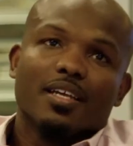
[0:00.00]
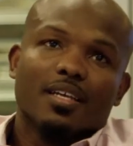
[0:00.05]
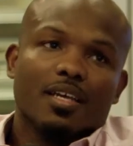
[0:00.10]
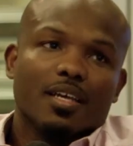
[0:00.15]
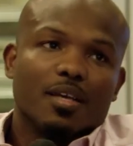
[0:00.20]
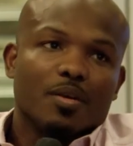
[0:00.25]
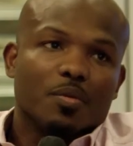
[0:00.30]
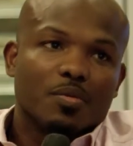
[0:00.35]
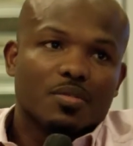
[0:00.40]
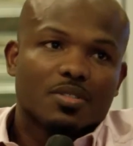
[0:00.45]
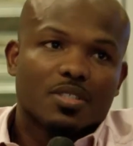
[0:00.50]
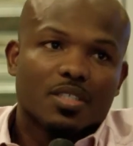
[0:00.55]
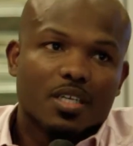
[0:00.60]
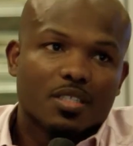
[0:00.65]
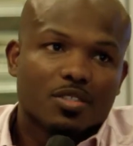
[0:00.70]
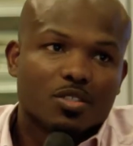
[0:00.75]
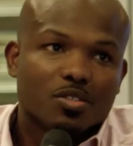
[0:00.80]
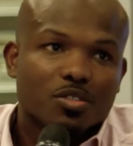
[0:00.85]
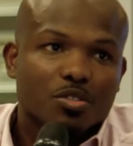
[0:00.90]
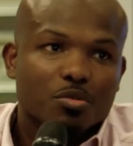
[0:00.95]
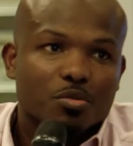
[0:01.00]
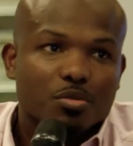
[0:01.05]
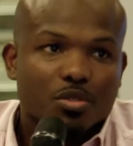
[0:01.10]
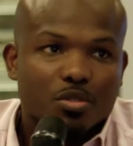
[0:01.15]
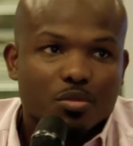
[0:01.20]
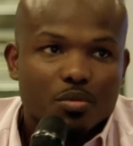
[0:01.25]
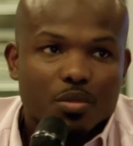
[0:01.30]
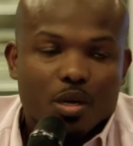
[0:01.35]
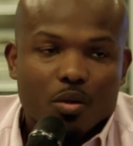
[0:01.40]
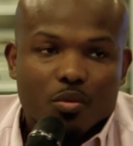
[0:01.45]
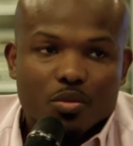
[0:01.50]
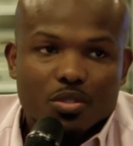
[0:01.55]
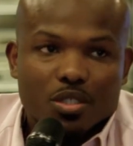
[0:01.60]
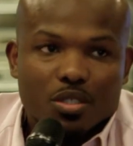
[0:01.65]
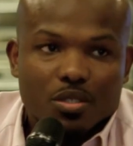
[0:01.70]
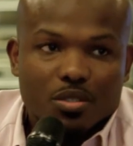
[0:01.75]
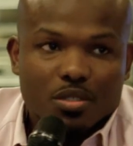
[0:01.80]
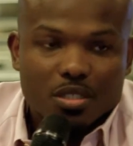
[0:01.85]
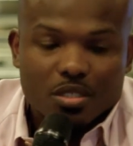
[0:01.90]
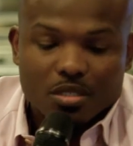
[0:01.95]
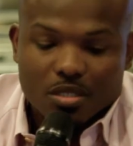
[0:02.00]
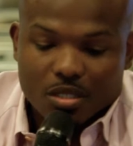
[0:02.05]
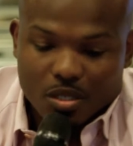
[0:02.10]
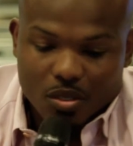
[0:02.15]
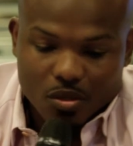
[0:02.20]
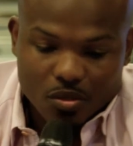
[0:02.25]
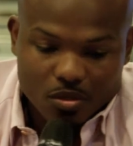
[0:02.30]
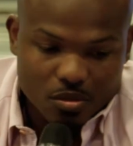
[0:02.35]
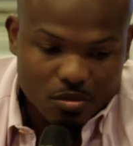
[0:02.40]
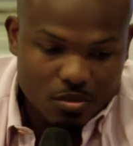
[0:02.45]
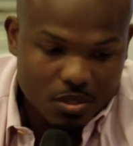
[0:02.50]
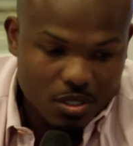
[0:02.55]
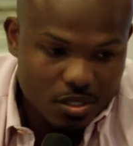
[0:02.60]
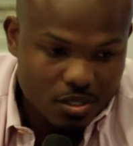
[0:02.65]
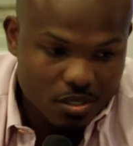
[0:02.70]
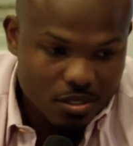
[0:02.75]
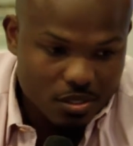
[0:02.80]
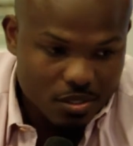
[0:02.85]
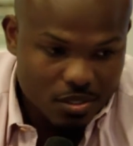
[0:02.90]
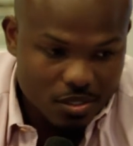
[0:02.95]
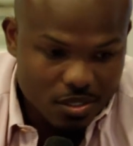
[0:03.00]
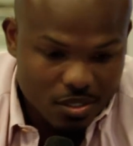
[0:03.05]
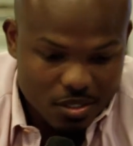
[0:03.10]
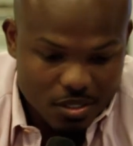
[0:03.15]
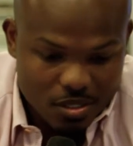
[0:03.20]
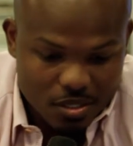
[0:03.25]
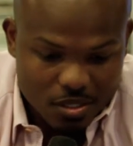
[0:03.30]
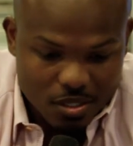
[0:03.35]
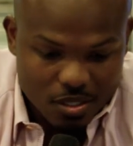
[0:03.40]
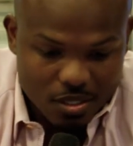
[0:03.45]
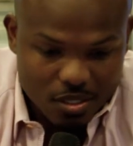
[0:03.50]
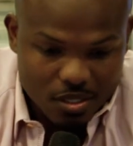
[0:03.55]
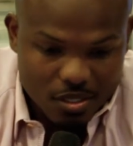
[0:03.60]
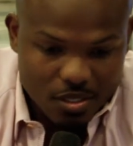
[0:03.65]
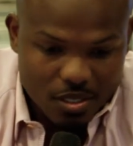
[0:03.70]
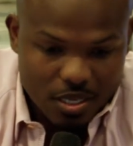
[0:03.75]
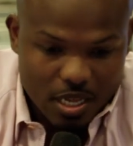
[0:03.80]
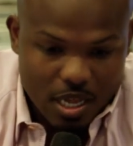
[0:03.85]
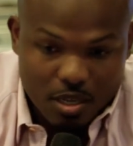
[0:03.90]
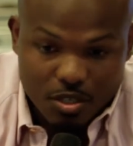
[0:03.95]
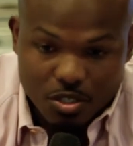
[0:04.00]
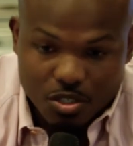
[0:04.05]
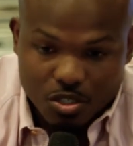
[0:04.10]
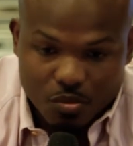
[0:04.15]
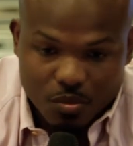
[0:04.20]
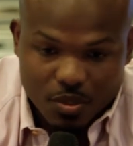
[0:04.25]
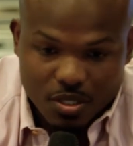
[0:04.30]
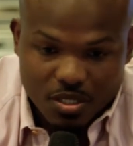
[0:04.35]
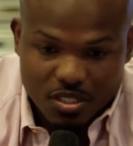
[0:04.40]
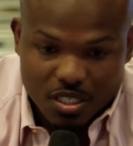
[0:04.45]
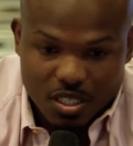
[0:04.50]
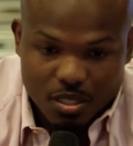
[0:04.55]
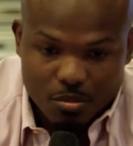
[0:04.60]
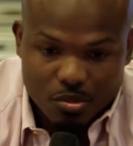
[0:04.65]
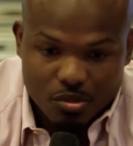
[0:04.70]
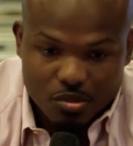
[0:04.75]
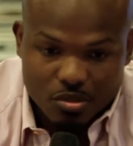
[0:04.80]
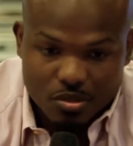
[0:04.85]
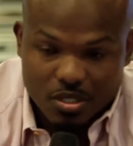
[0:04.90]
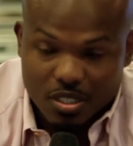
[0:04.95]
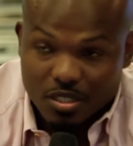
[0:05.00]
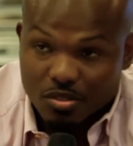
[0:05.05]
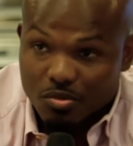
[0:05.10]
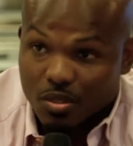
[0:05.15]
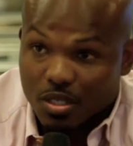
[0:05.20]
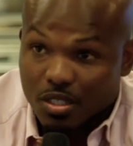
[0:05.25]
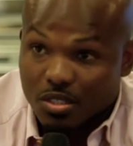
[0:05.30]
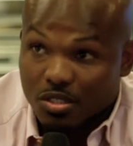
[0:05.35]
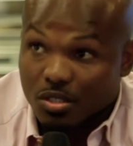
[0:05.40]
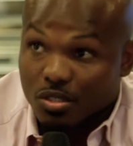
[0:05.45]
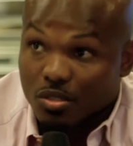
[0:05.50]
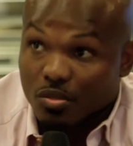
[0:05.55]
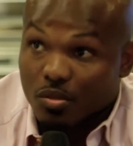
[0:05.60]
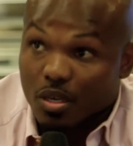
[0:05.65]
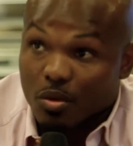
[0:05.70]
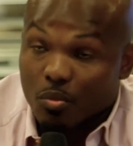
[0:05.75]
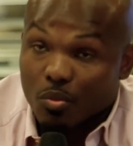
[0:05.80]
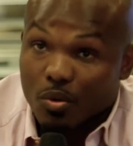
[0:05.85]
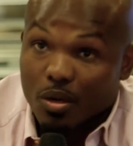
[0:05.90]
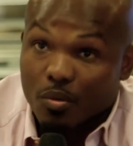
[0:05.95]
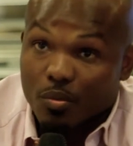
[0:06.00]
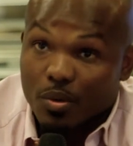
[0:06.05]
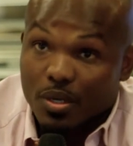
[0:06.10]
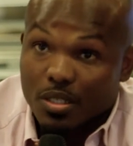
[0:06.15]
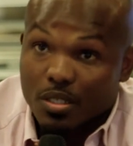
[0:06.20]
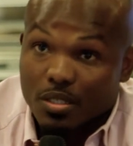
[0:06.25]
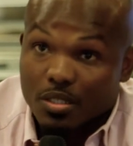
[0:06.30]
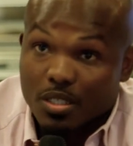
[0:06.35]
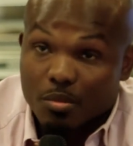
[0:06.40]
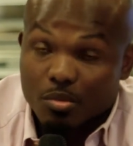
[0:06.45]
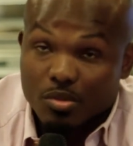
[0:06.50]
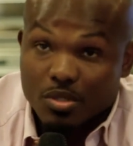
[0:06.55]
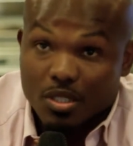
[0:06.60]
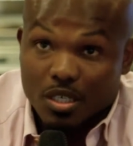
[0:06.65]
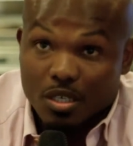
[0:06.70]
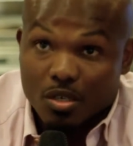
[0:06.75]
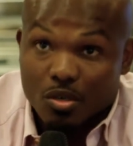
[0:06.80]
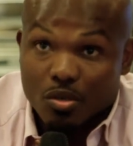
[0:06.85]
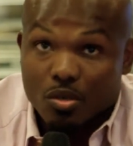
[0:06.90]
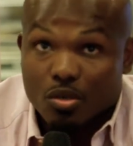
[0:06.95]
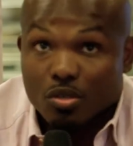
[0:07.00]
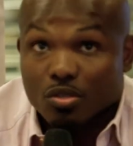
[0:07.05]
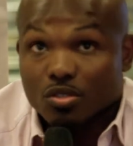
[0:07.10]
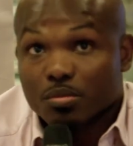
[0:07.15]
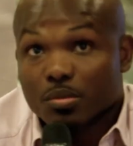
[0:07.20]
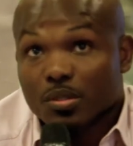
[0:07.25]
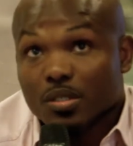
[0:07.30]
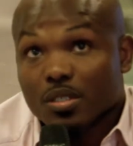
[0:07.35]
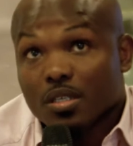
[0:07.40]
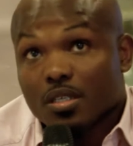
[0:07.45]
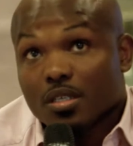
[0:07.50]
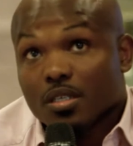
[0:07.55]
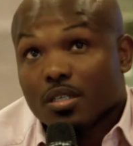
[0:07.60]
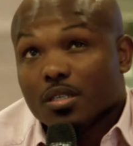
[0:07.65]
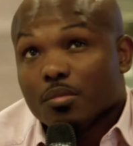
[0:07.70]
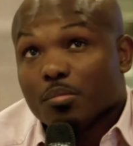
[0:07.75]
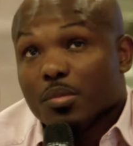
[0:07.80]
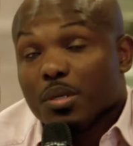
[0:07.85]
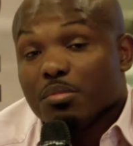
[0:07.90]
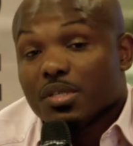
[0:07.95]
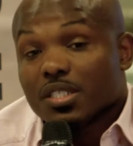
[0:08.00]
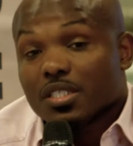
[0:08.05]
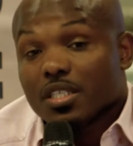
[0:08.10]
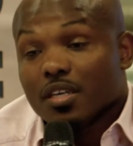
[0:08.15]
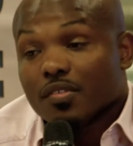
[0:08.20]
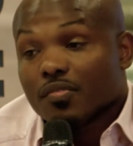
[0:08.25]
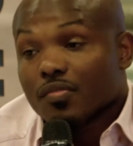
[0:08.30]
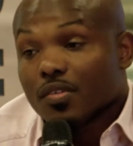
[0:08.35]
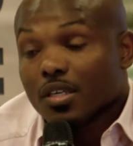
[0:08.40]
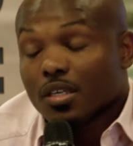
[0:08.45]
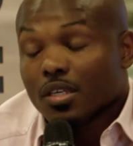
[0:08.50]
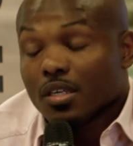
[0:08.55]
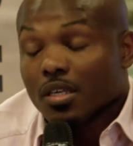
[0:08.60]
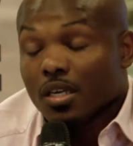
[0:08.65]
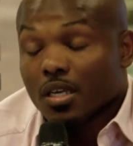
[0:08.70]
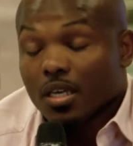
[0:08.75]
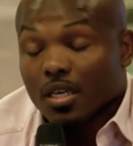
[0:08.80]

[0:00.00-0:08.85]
Yeah, well, see, I told you, we, we always learn things along the way. And uh, I used to wait tables. That's what I used to do. I, I waited tables at Coco's but and then Mimi's Cafe.